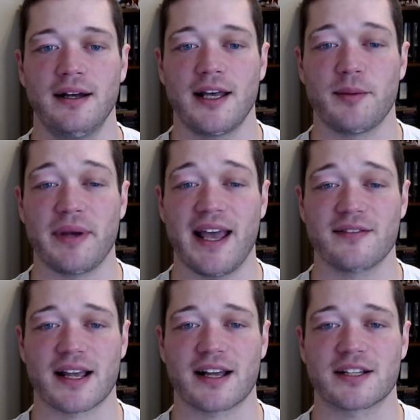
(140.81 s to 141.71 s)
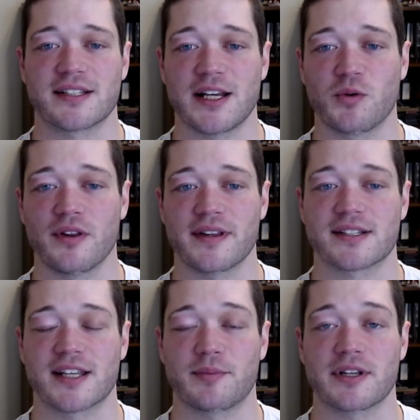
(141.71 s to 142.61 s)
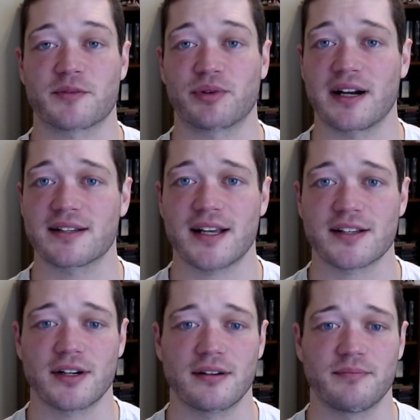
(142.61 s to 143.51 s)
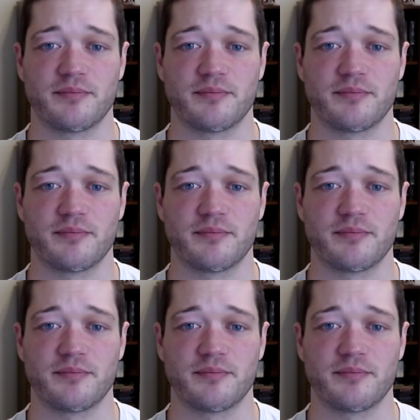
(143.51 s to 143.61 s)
It behaves like a sequel that skipped its predecessor,